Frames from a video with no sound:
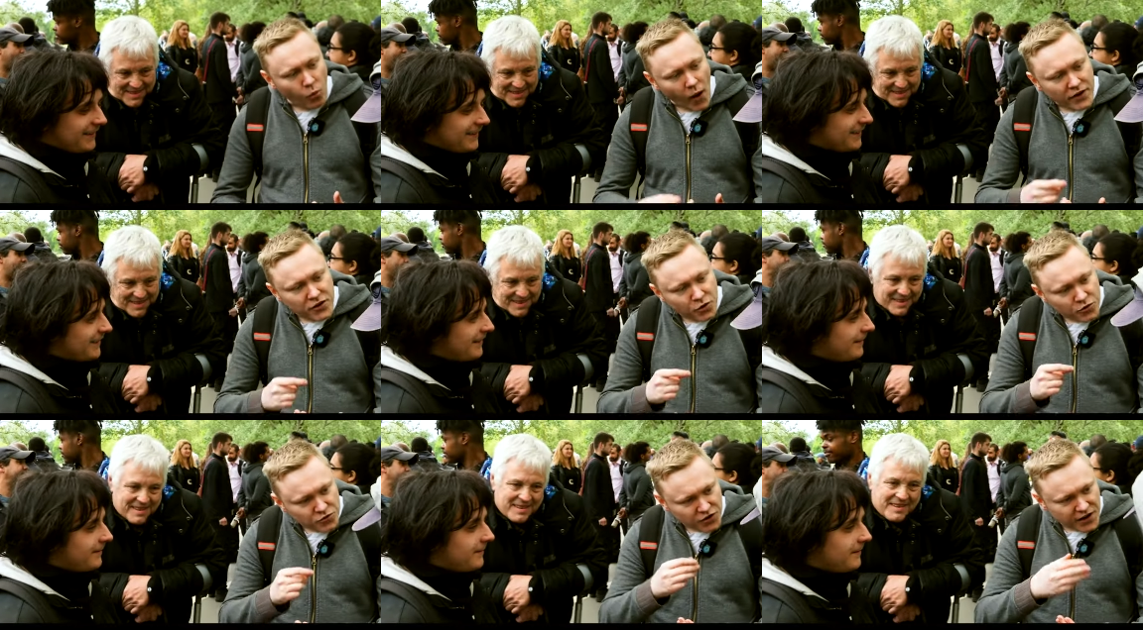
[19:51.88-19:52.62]
Speaker 1: when
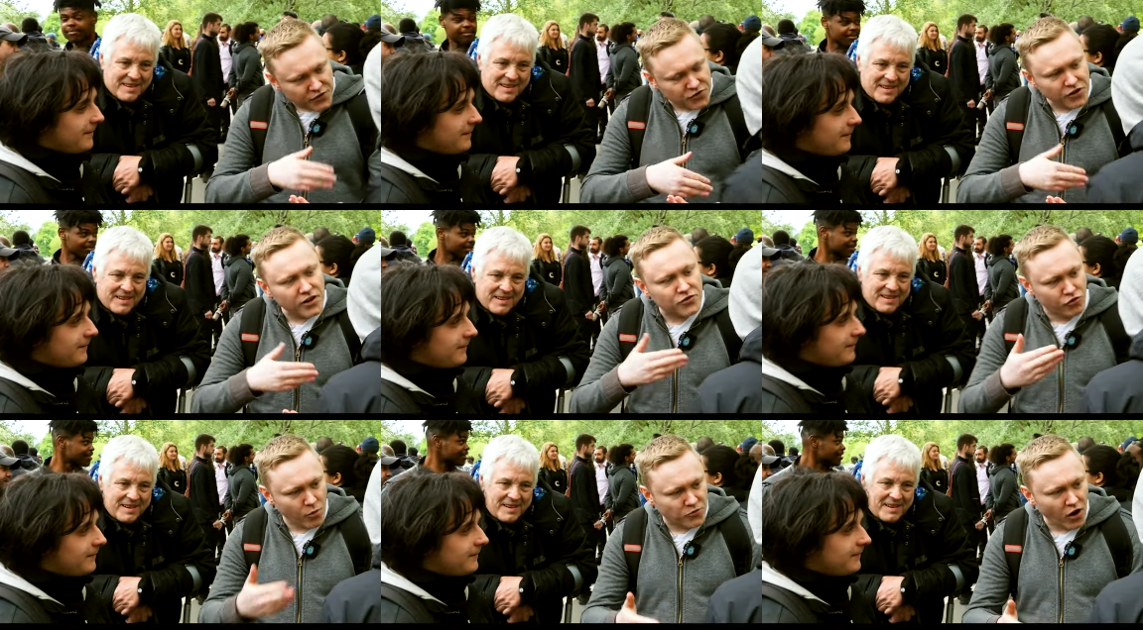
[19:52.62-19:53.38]
you teach
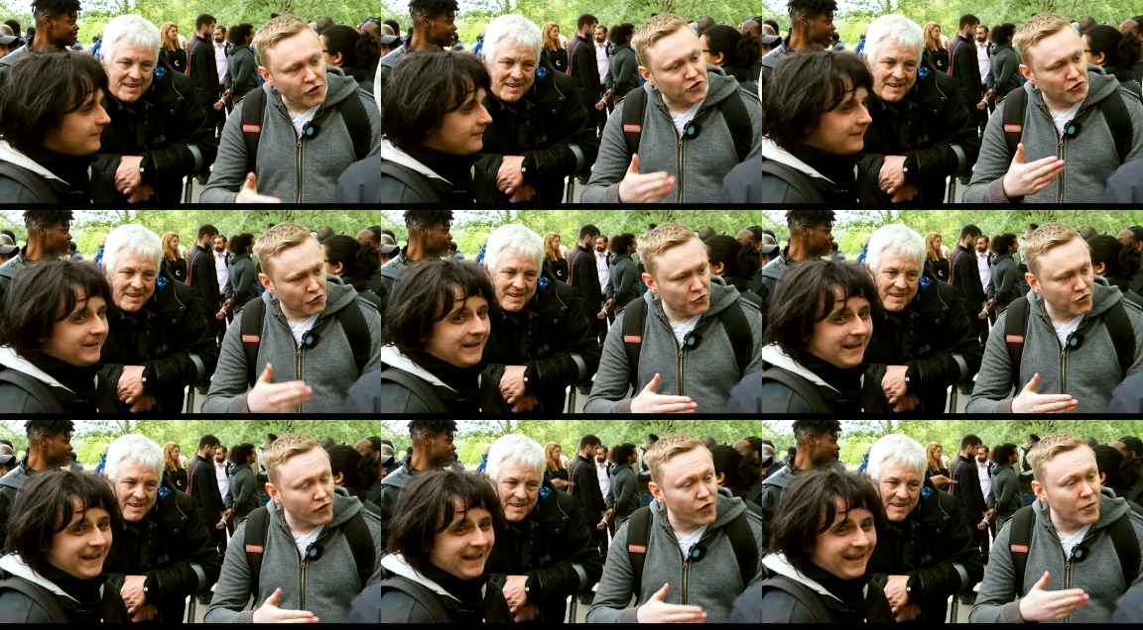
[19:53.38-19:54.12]
the scripture, you should
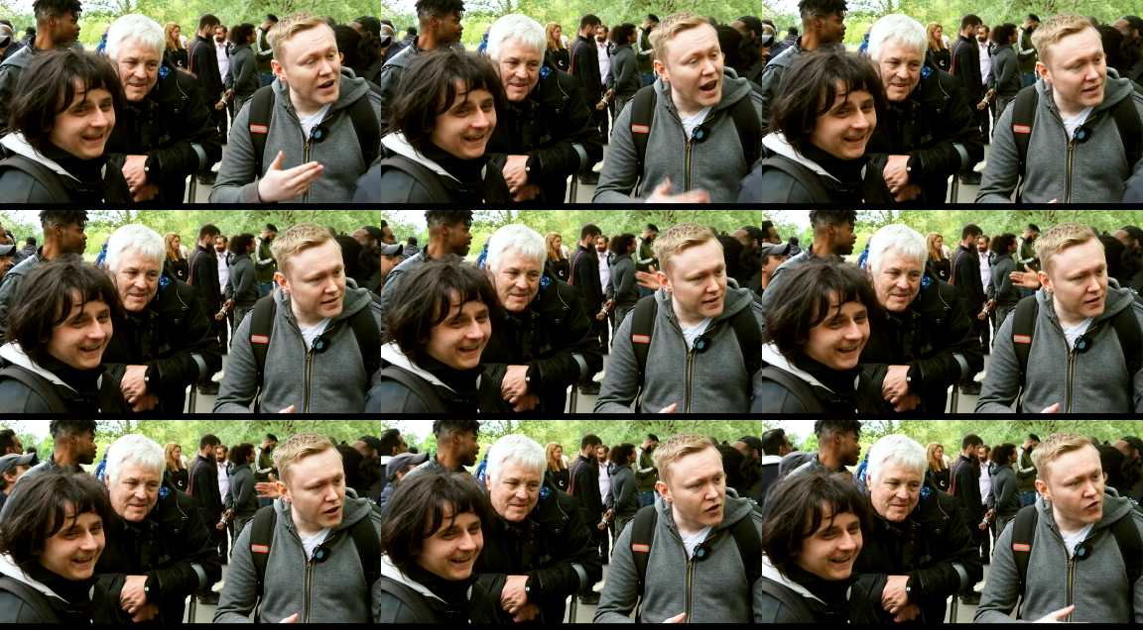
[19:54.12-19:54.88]
do so from the
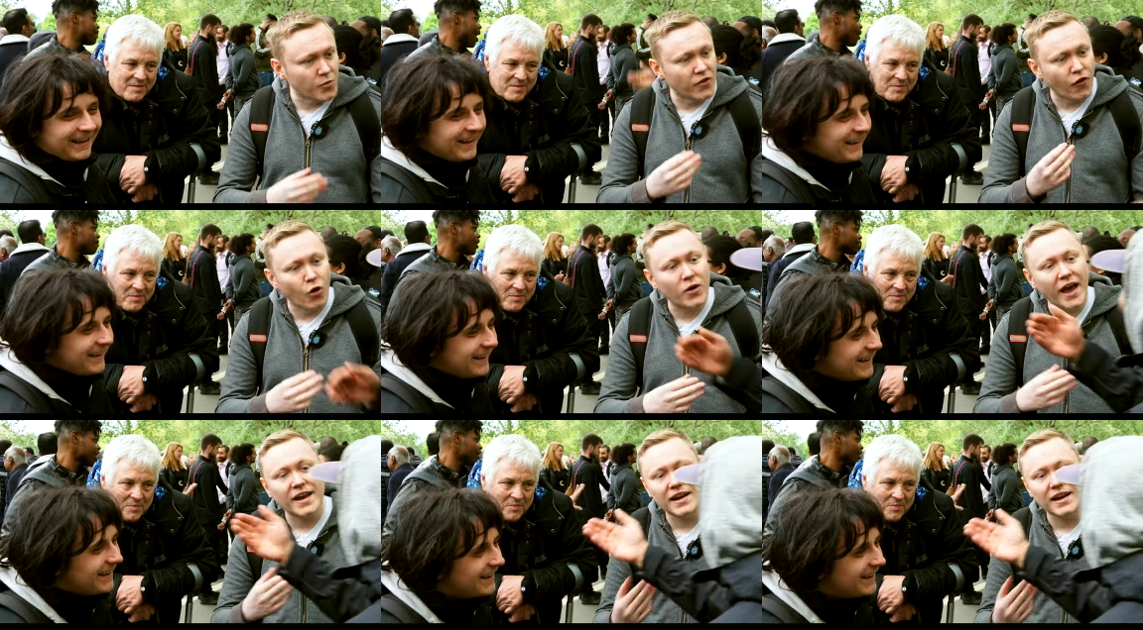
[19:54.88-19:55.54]
Latin, from How the Vulgate